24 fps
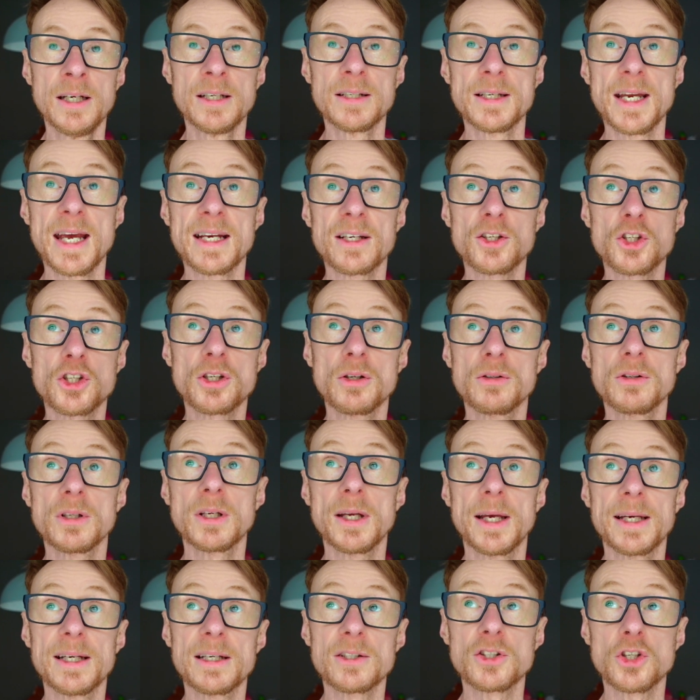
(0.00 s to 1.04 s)
Next
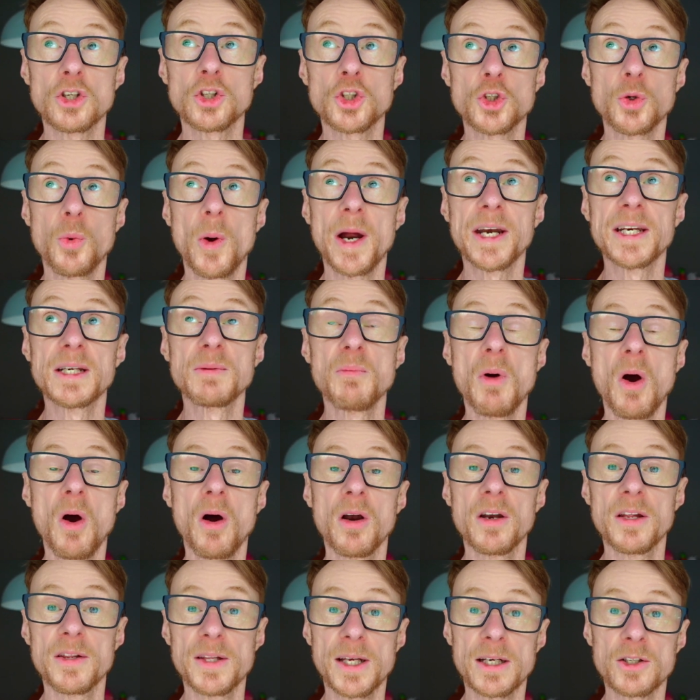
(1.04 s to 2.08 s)
Sunday is a
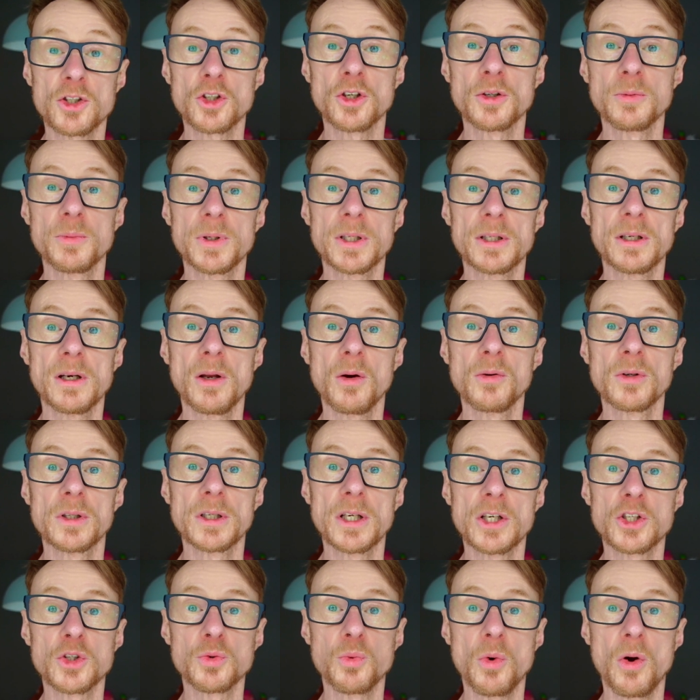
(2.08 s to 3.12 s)
20-mile, and that's going to be the
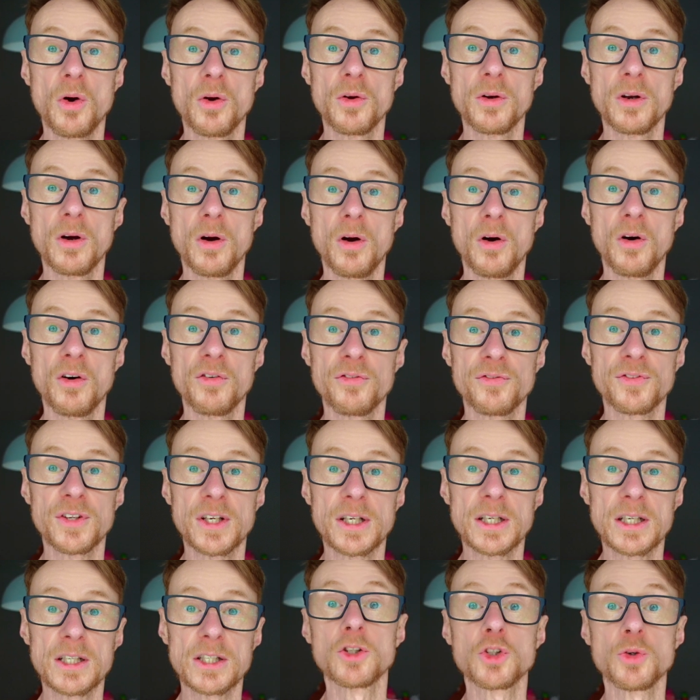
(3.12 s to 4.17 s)
longest one of
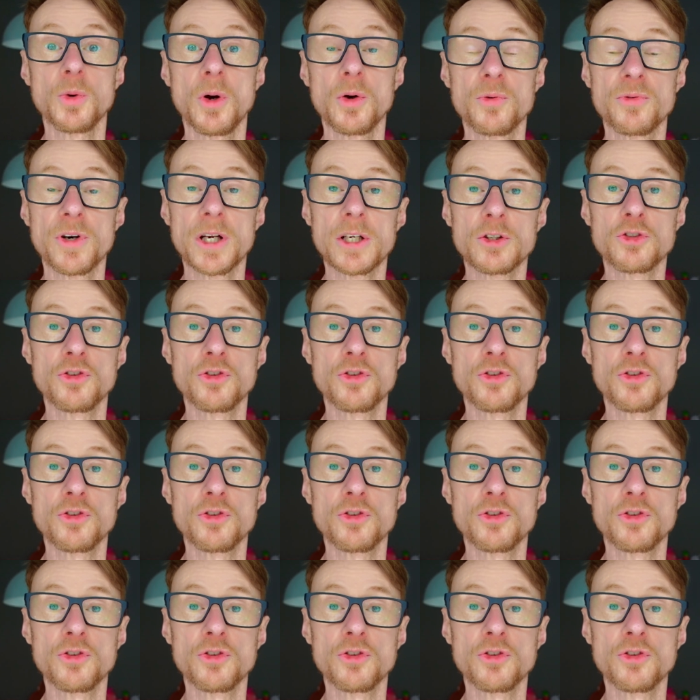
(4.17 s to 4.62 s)
this 12-week